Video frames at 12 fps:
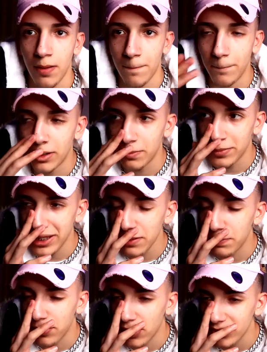But
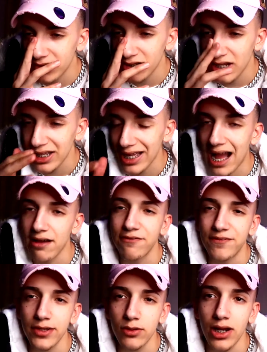me personally, I
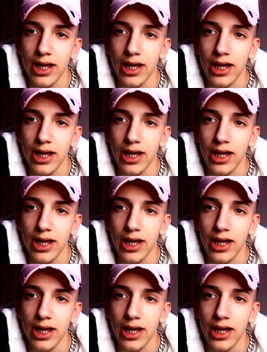feel